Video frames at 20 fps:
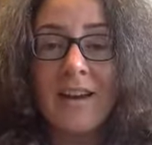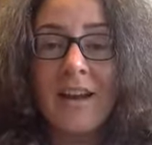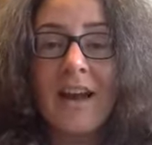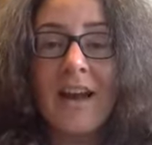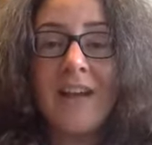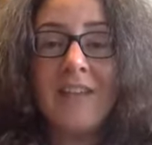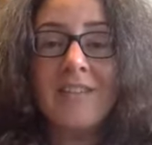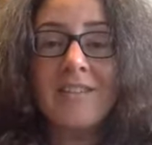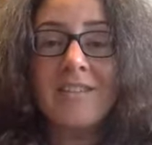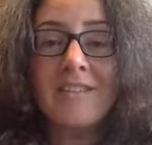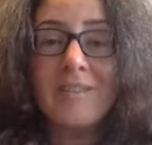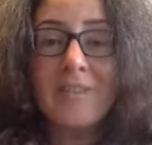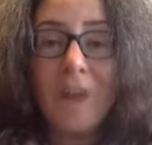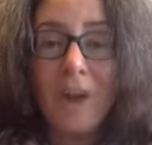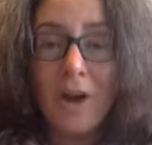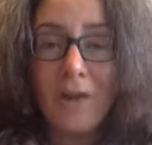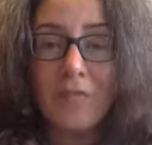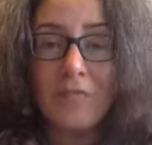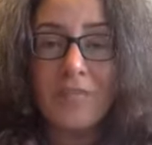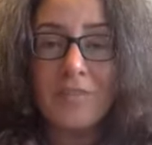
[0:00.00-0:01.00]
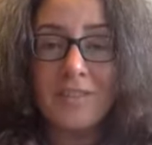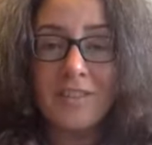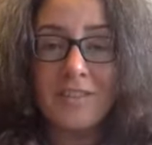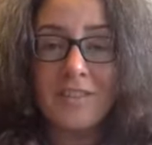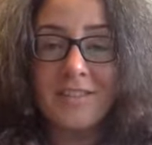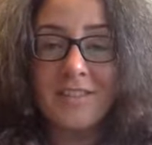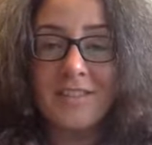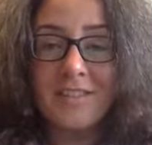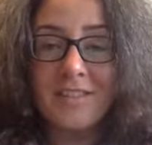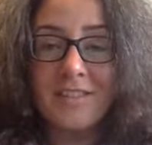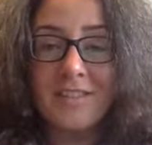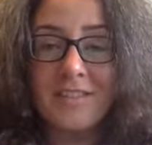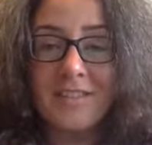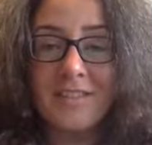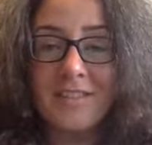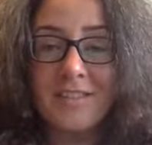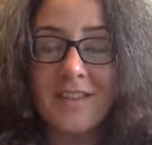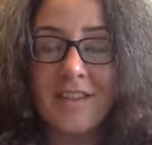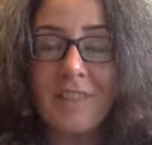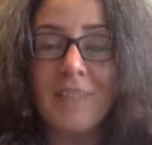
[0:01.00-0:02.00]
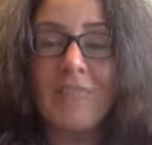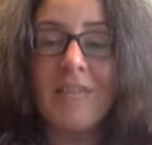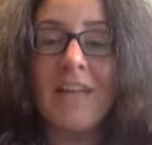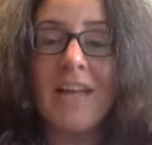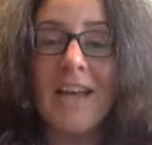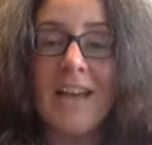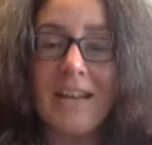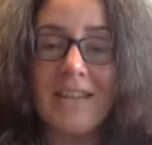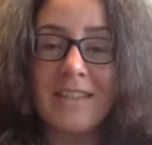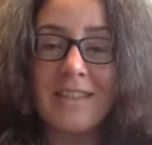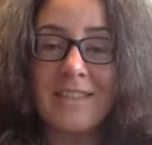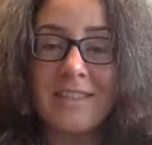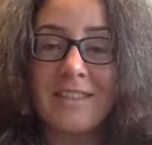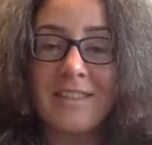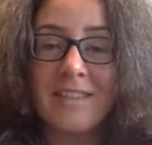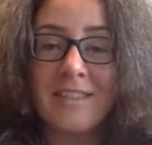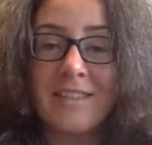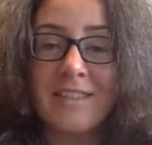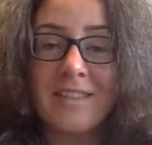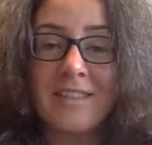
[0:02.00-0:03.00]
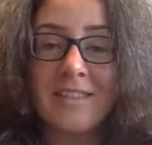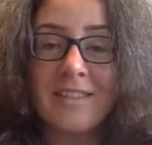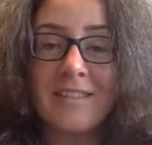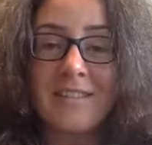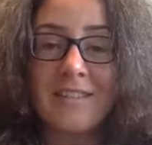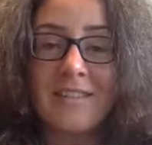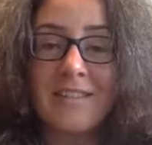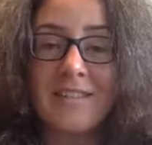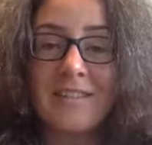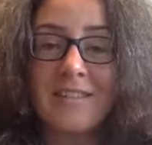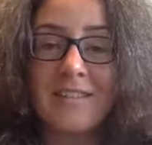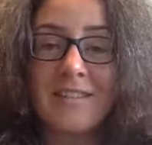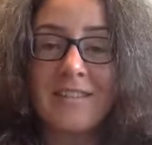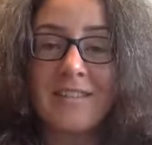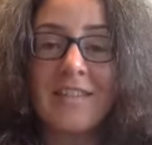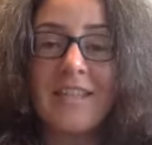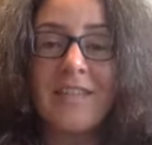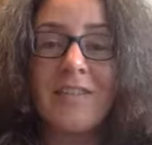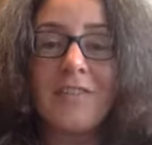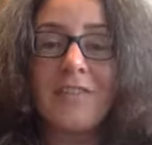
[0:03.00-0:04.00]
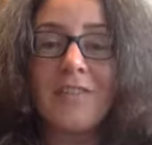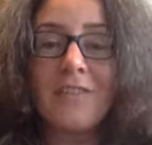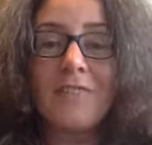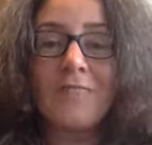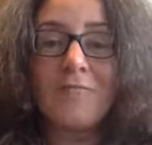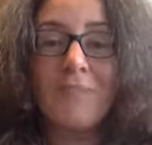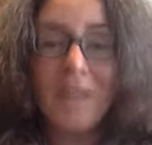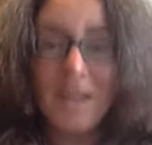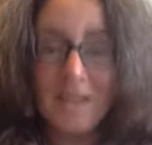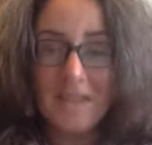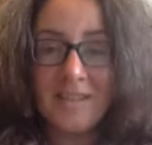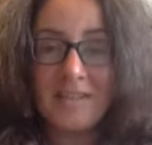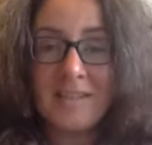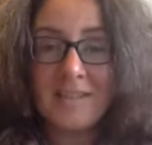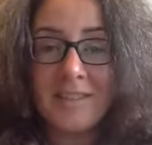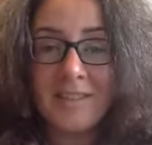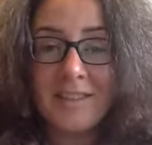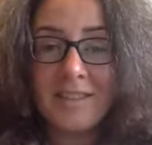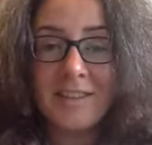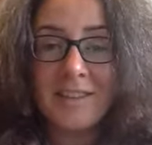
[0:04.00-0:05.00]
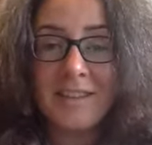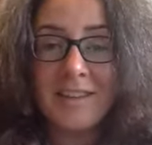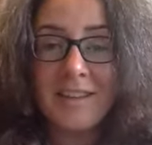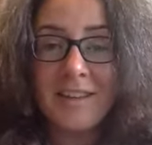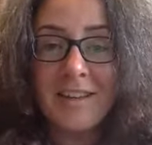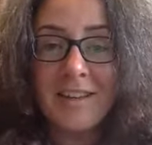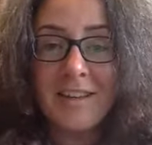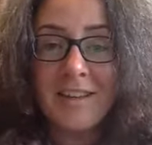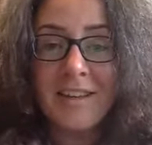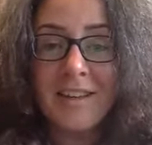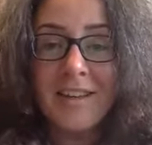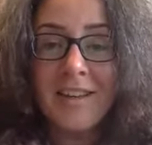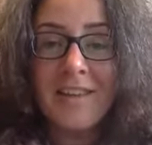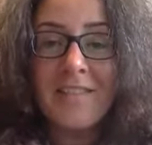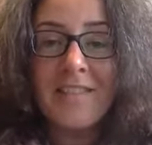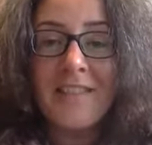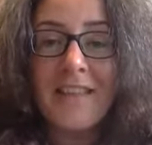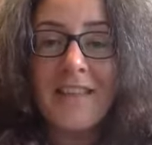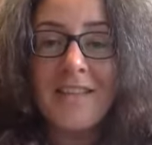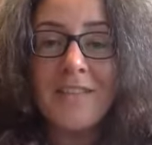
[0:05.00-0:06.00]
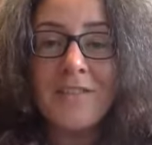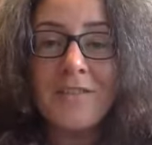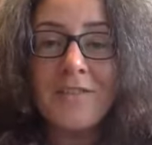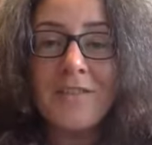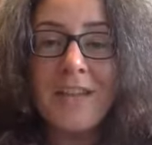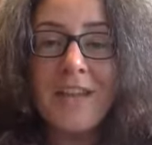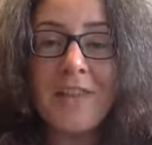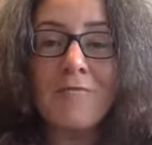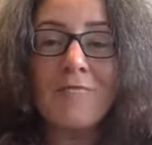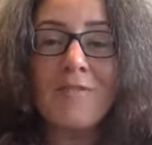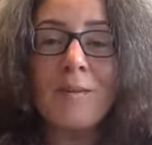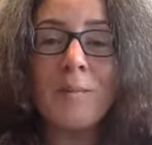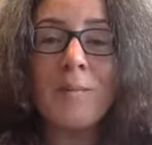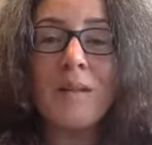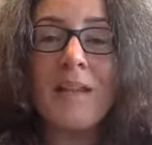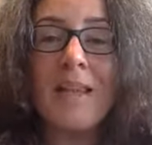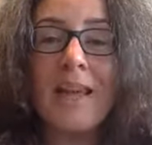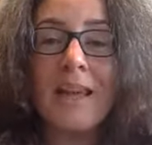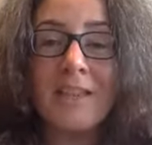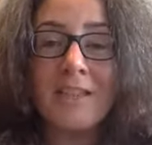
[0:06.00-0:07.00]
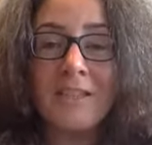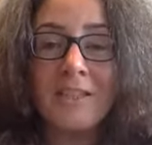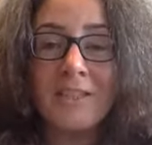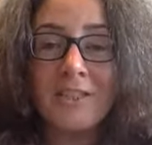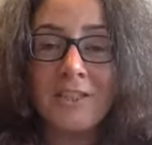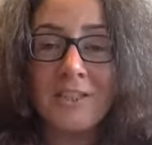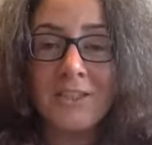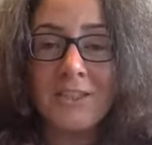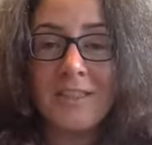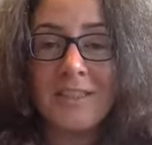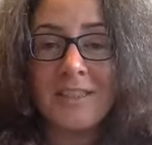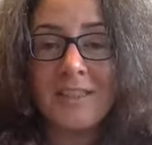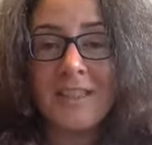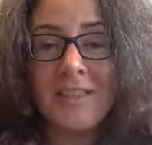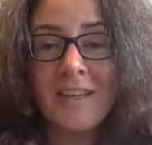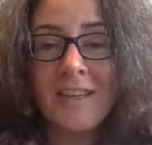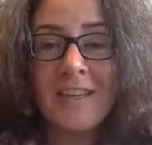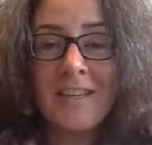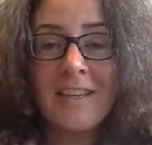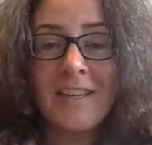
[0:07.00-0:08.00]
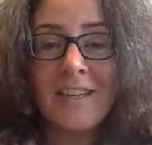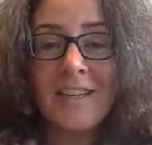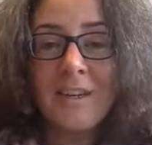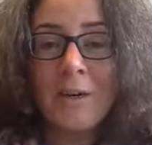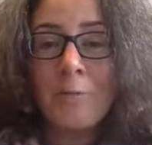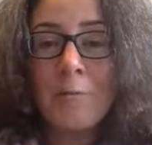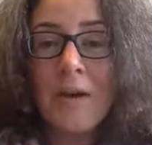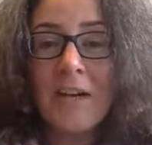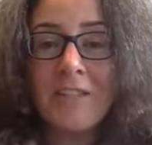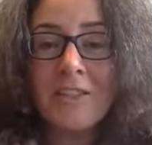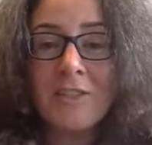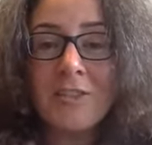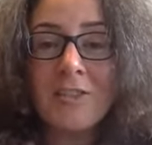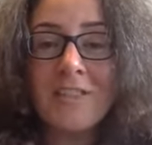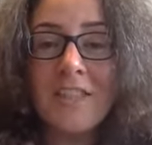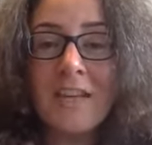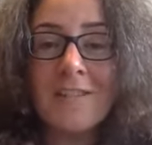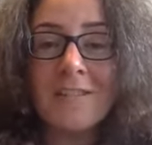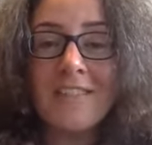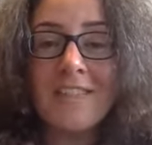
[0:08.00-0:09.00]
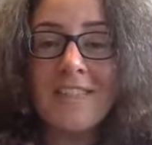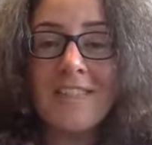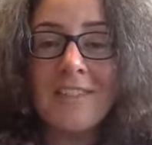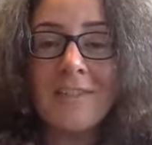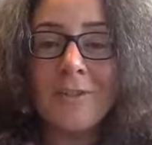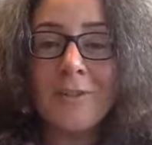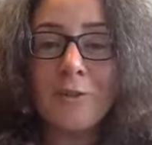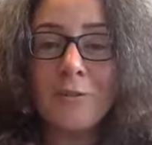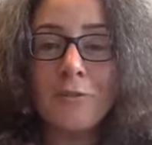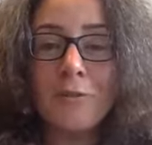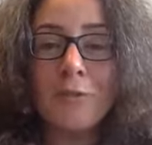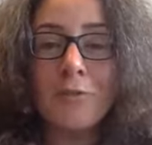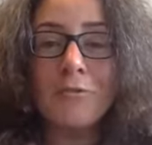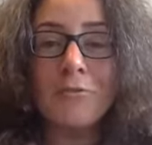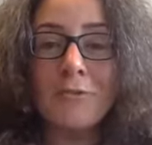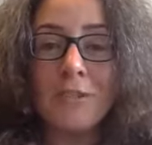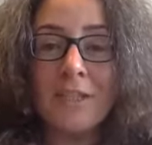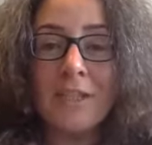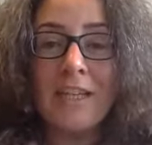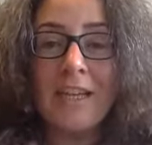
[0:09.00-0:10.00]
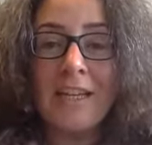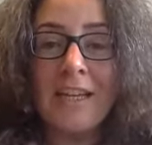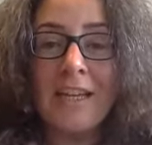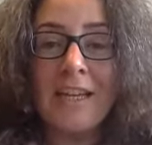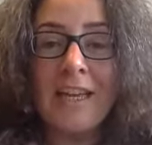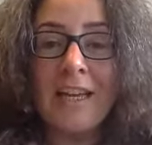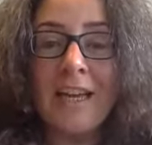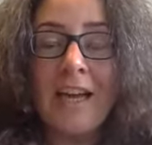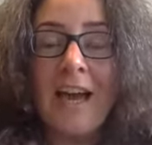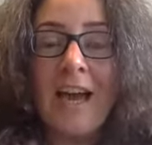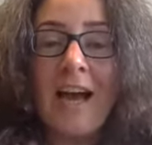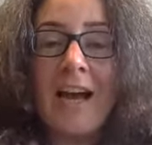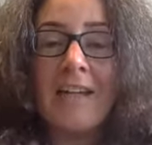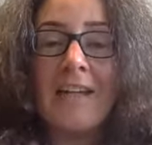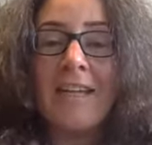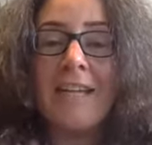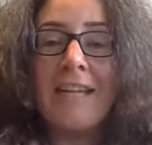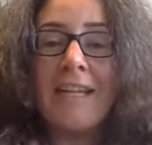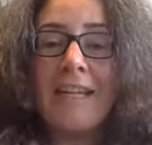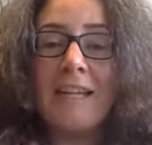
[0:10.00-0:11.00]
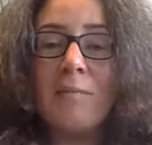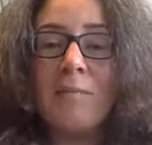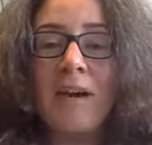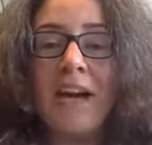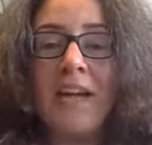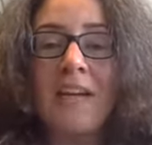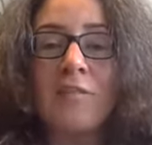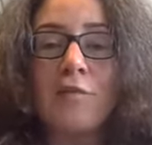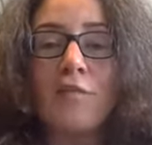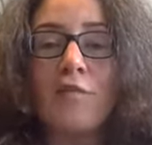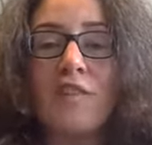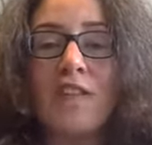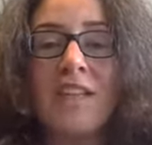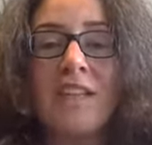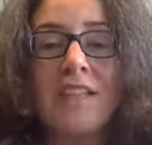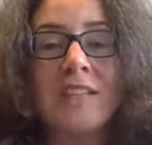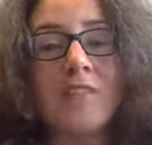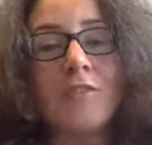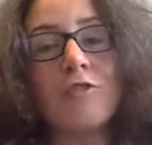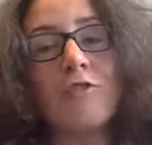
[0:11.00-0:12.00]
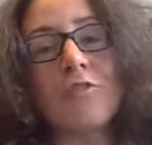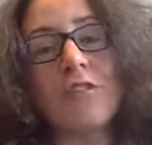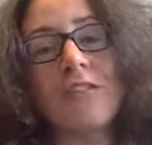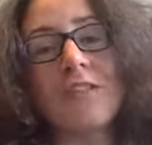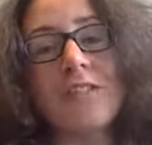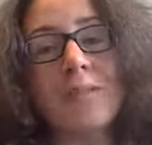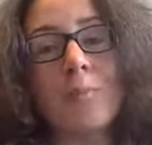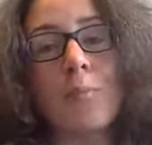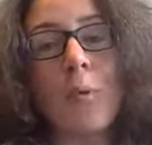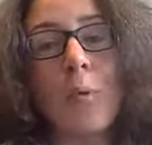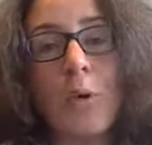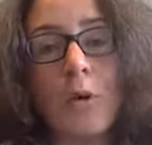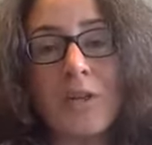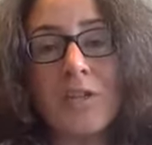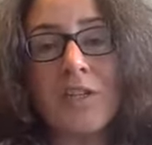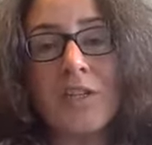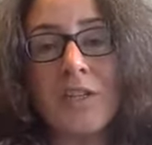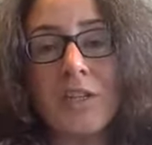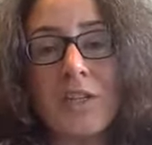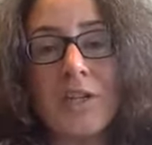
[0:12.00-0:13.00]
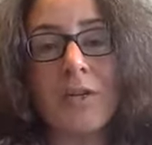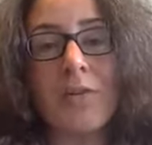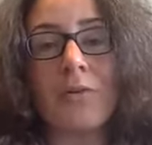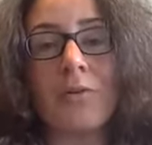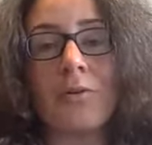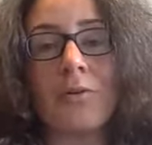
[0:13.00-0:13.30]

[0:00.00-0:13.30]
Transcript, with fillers: and soften and relax, then you can rest, then you get replenished. Imagine yourself sitting under a tree and leaning back and feeling the tree supporting you.